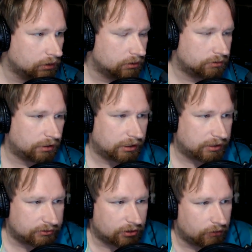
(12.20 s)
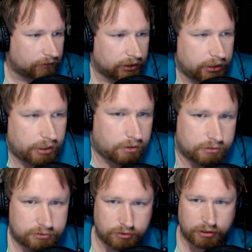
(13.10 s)
drag this over to
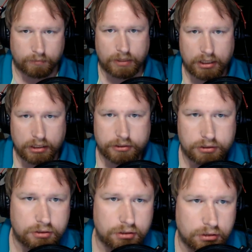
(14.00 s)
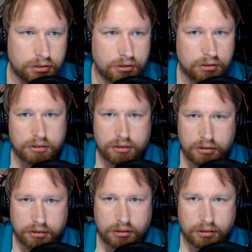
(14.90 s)
here so I can monitor. Hey,
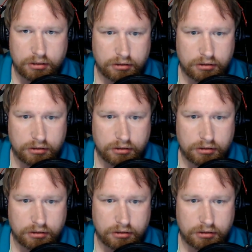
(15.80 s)
that actually